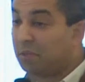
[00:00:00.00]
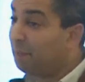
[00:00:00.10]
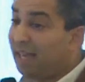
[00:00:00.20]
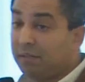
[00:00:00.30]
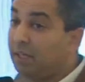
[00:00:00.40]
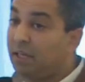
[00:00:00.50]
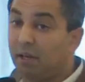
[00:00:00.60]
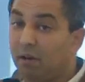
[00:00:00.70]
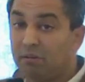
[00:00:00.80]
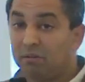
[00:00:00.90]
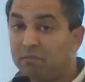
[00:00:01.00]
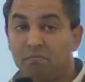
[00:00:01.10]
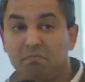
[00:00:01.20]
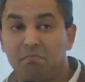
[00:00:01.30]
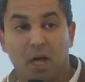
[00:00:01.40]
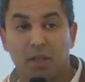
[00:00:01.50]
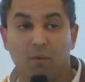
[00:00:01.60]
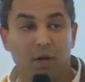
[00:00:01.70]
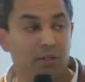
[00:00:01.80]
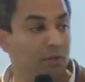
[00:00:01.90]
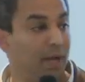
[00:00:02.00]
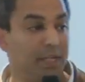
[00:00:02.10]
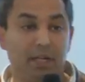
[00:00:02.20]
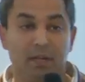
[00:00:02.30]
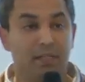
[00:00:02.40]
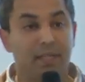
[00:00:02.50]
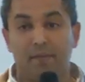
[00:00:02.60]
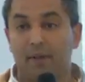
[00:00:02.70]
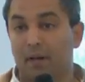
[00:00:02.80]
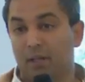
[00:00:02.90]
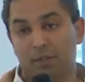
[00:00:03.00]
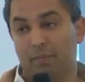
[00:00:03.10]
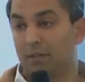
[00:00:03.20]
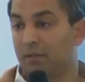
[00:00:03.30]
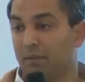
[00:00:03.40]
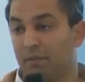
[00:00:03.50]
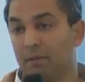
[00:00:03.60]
The best CEOs are the ones who actually understand their customers.